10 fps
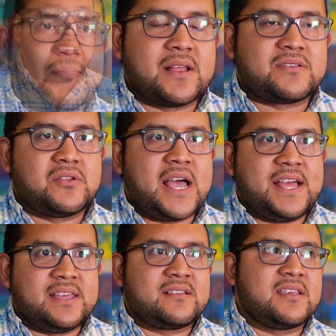And so
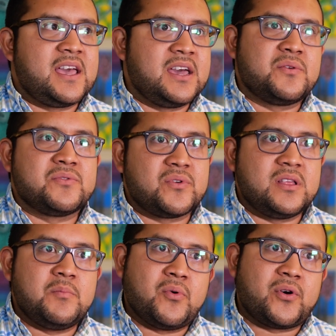Latinx Ed was
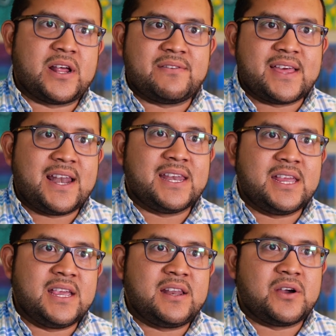really born out of that
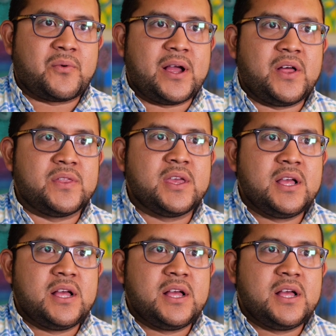need around